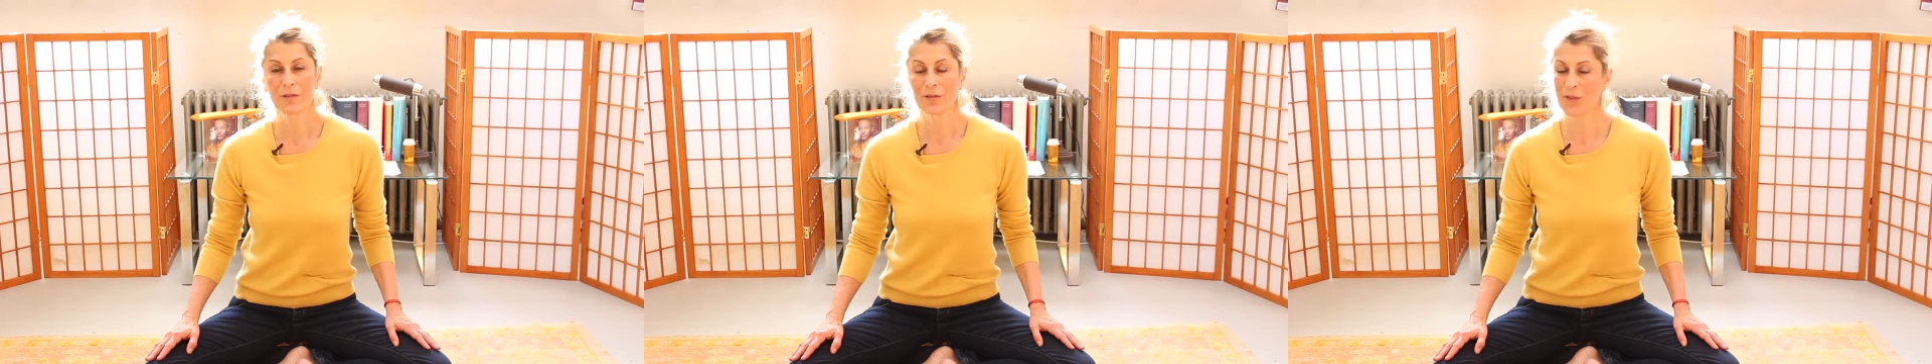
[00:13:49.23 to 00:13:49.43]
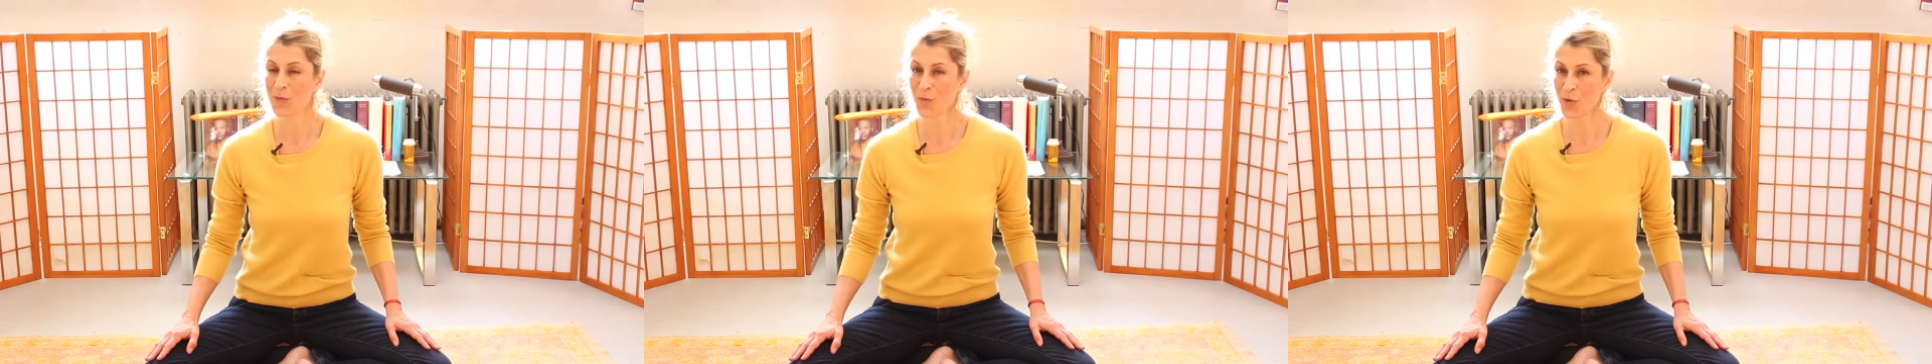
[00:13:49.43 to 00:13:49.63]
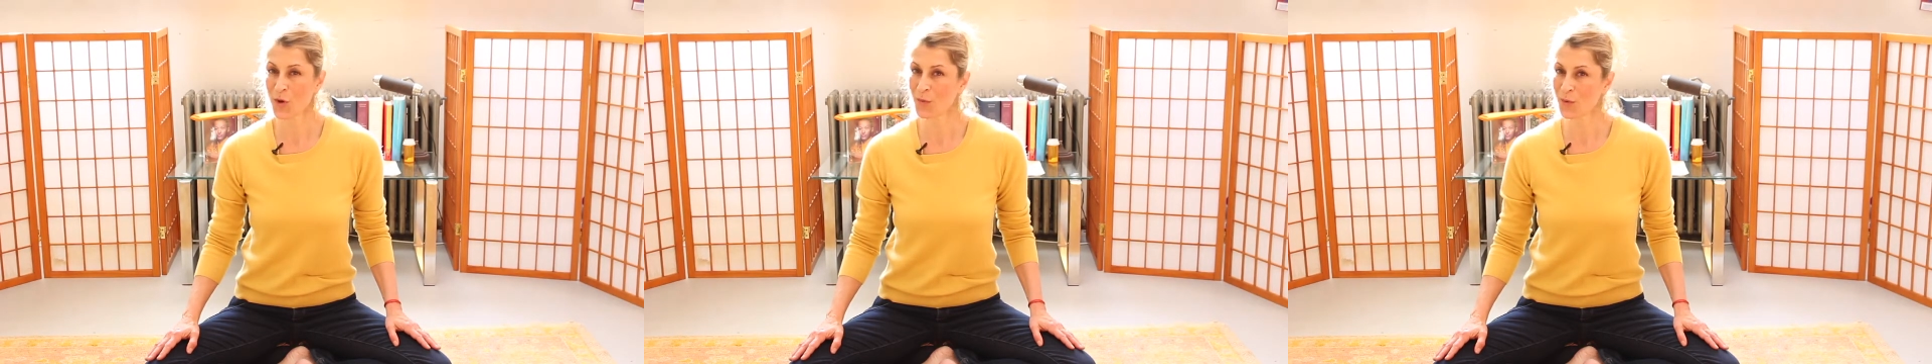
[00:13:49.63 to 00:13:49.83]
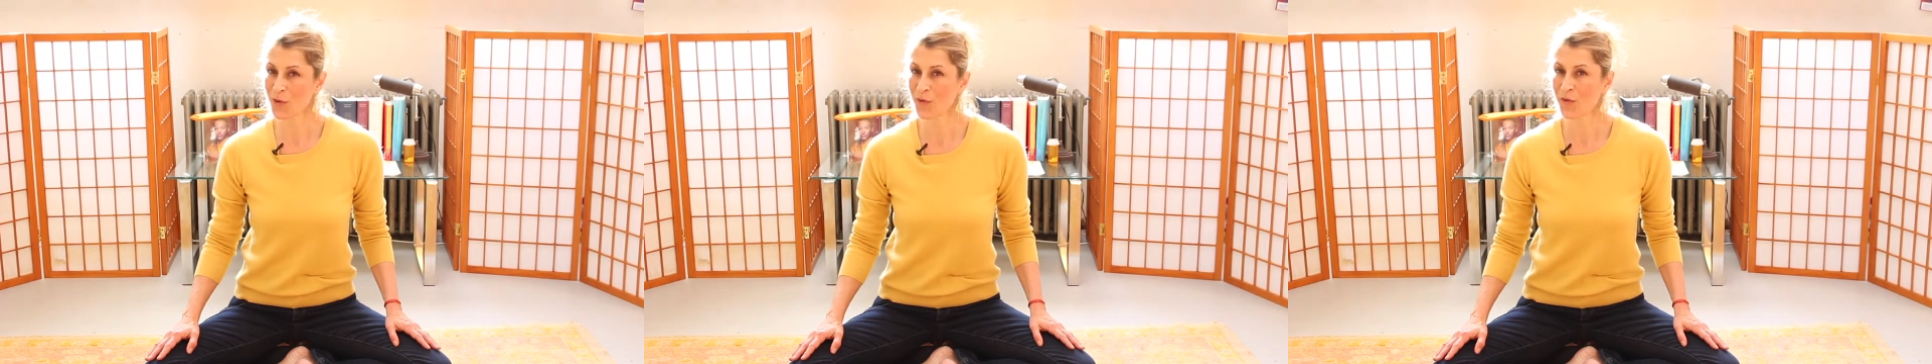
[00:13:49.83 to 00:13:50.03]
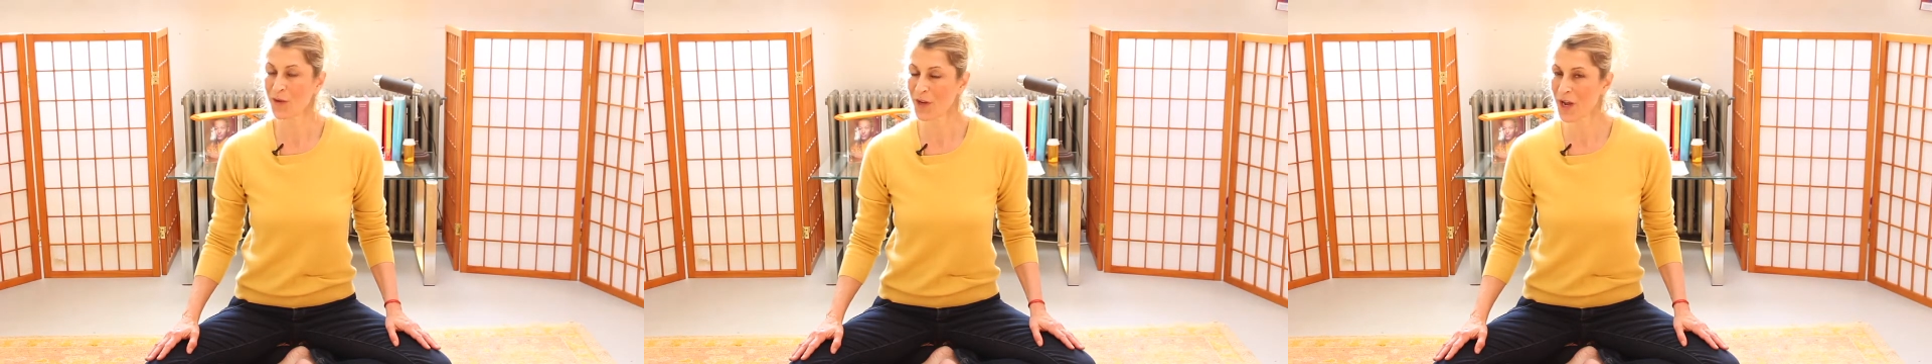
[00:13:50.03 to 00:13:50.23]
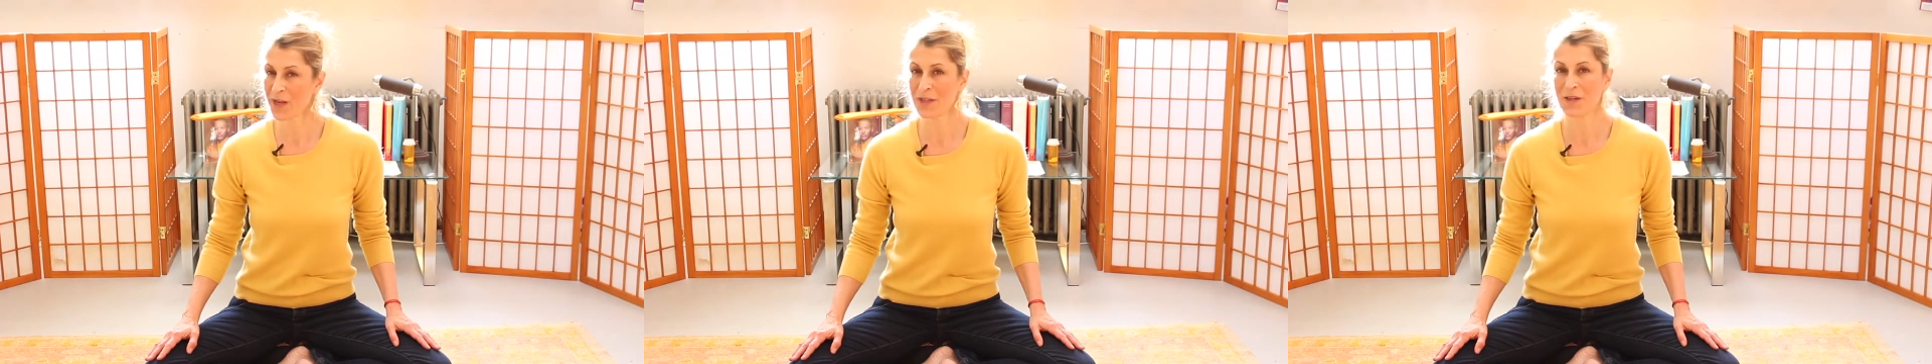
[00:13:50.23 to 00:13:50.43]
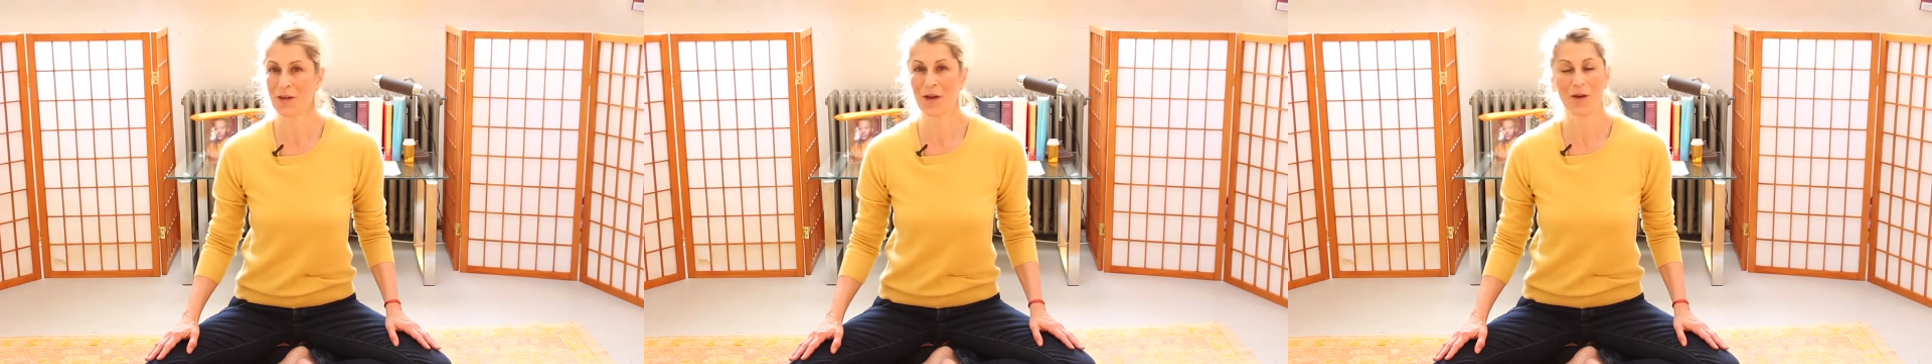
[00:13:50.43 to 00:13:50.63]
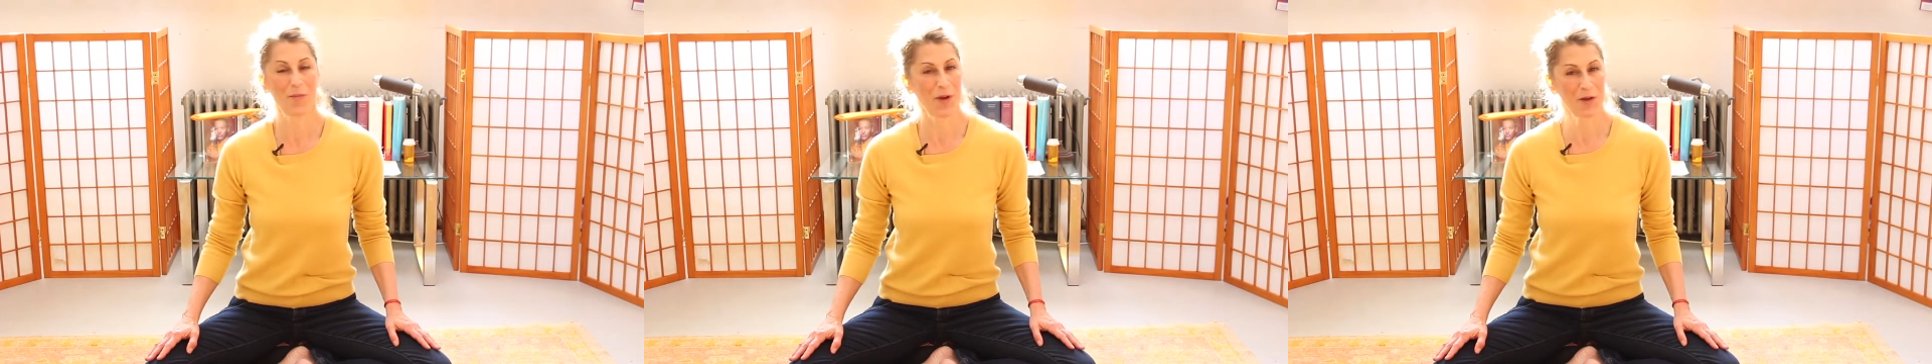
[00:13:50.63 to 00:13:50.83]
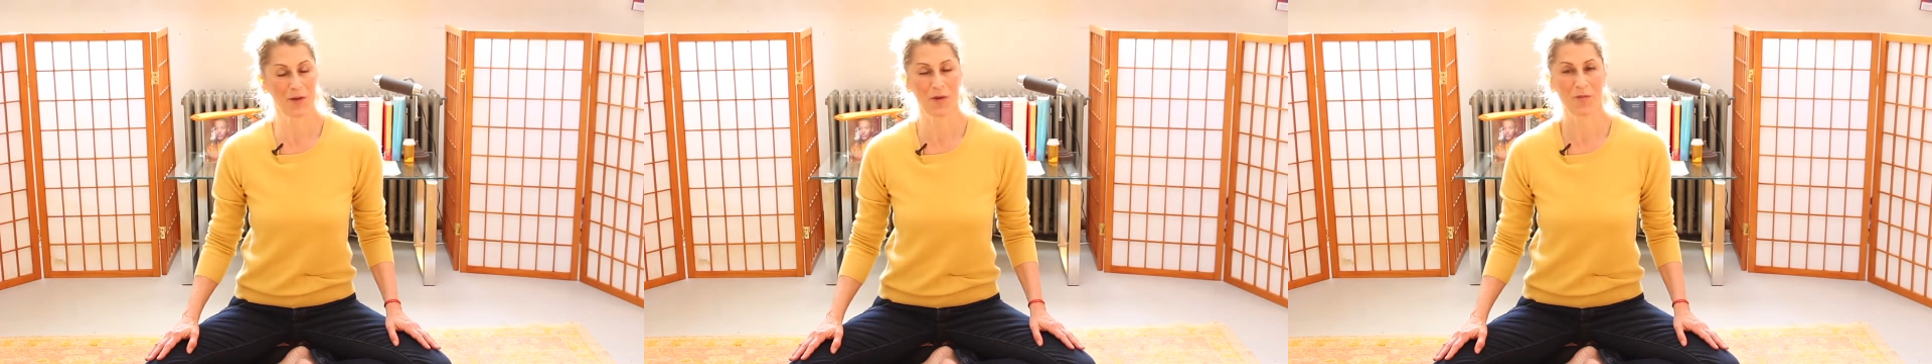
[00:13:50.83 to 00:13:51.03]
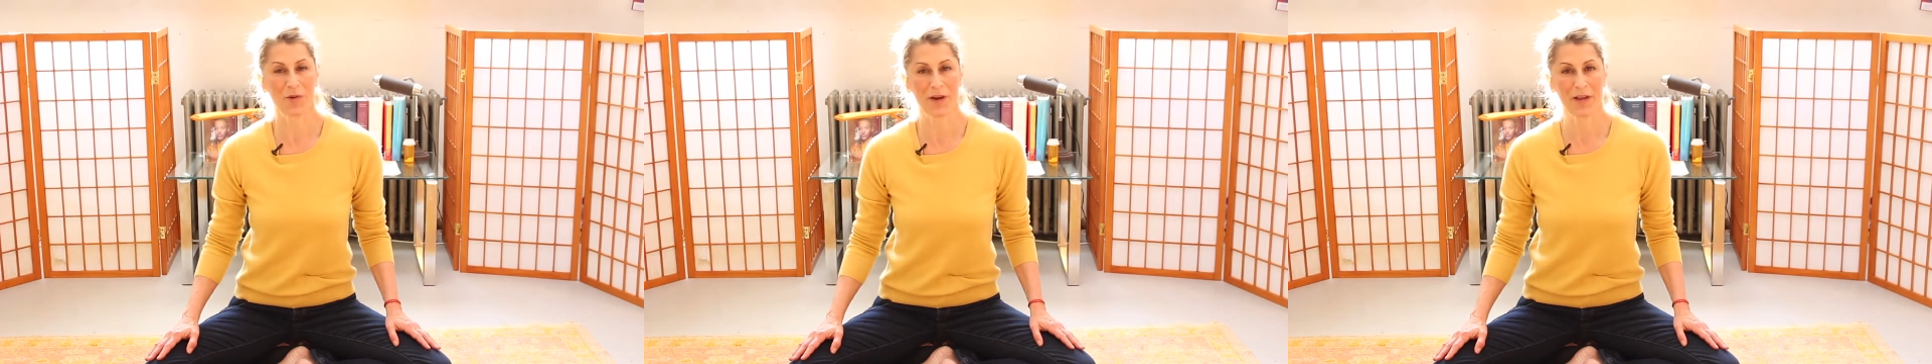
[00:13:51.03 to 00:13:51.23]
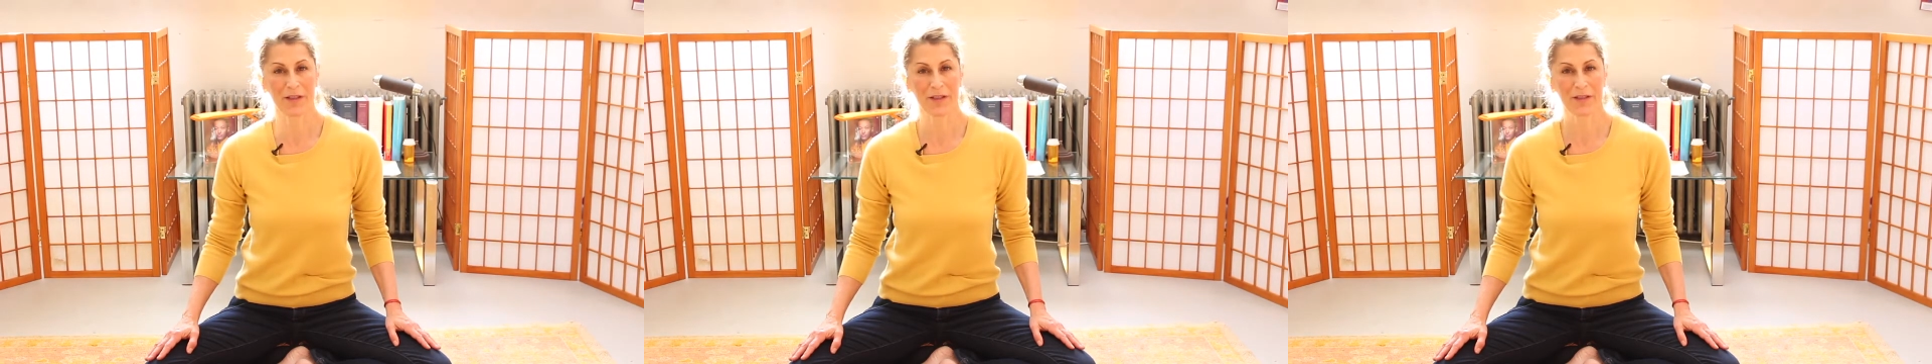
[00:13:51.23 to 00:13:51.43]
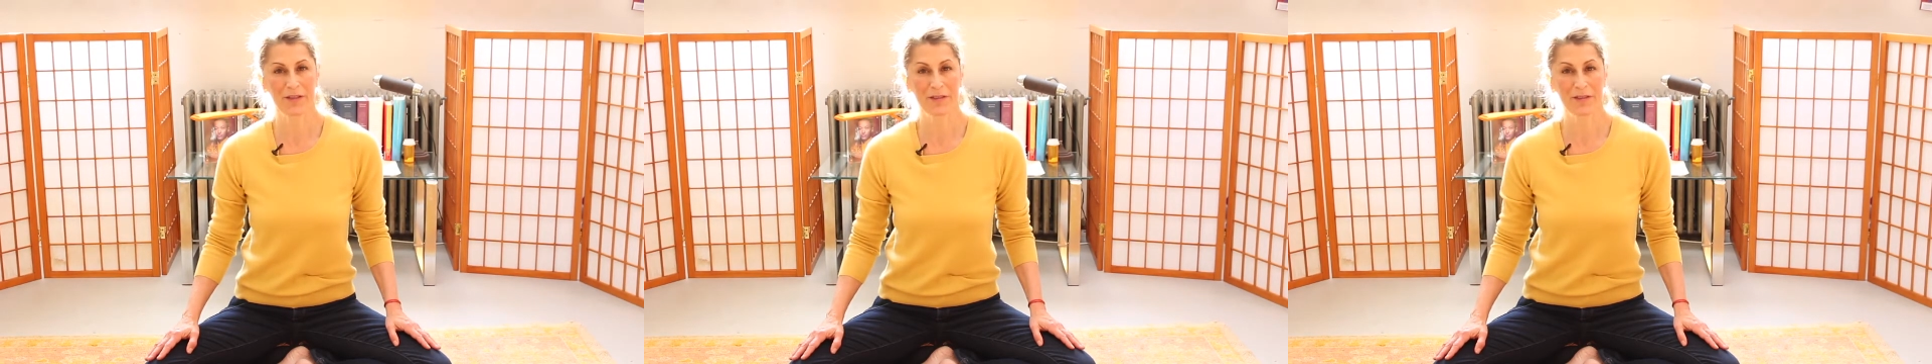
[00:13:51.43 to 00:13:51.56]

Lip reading: to the point where you've forgotten about your breath.